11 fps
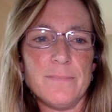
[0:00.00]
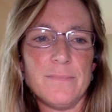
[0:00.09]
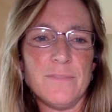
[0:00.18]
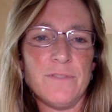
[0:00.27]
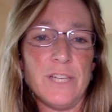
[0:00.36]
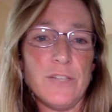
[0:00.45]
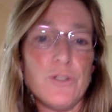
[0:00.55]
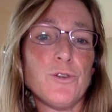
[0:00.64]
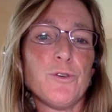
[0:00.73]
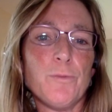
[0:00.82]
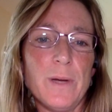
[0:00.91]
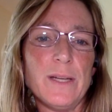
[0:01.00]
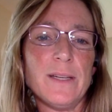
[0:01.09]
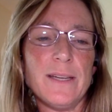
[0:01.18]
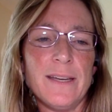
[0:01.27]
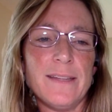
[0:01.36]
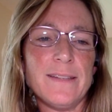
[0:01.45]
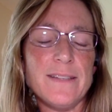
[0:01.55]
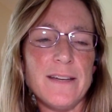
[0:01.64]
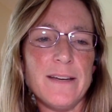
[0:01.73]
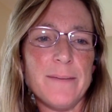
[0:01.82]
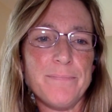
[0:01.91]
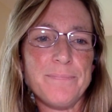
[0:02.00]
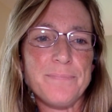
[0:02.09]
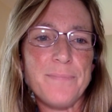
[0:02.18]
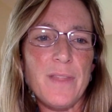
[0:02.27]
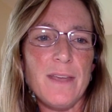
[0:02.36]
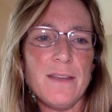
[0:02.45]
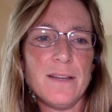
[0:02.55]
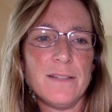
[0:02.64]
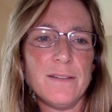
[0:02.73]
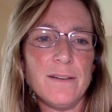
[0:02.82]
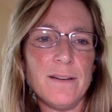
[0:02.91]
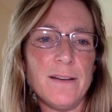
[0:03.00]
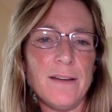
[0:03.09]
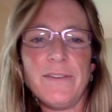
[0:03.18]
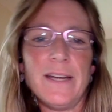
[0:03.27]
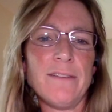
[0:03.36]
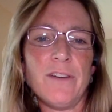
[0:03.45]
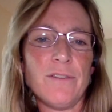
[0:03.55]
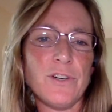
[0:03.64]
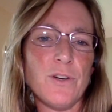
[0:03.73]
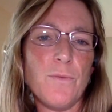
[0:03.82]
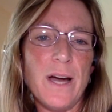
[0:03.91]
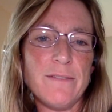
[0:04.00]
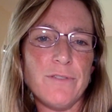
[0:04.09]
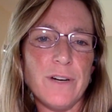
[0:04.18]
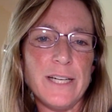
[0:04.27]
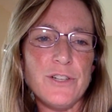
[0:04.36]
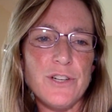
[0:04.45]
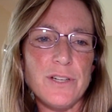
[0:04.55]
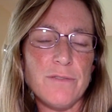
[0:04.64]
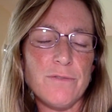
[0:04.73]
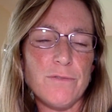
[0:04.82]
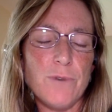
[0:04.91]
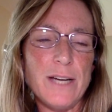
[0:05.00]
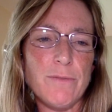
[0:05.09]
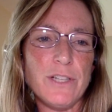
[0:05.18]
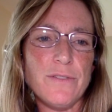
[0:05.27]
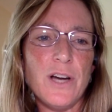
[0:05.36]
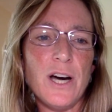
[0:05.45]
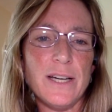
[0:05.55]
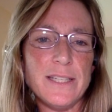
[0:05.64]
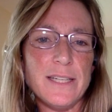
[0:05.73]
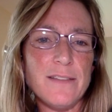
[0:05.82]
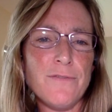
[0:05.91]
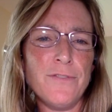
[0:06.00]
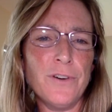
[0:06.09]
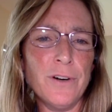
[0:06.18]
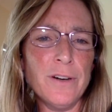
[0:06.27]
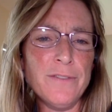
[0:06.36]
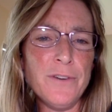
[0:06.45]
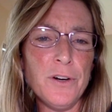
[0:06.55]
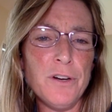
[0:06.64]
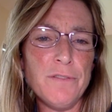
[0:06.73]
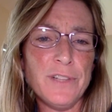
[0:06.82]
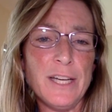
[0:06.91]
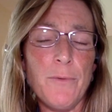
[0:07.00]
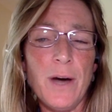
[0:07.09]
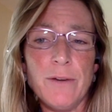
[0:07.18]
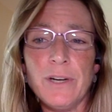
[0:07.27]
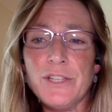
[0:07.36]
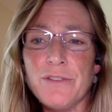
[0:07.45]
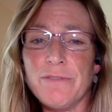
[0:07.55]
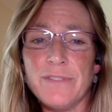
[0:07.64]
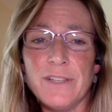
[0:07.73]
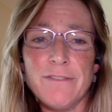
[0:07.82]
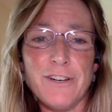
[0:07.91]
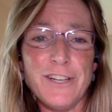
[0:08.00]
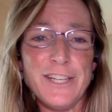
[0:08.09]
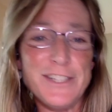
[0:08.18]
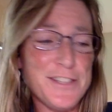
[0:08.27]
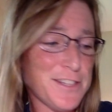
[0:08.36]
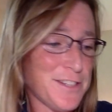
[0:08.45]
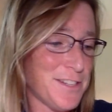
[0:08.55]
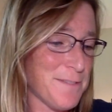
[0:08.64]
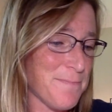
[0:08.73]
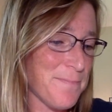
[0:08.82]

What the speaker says: via Zoom, and have offered a wide range of content for hopefully a wide range of audiences.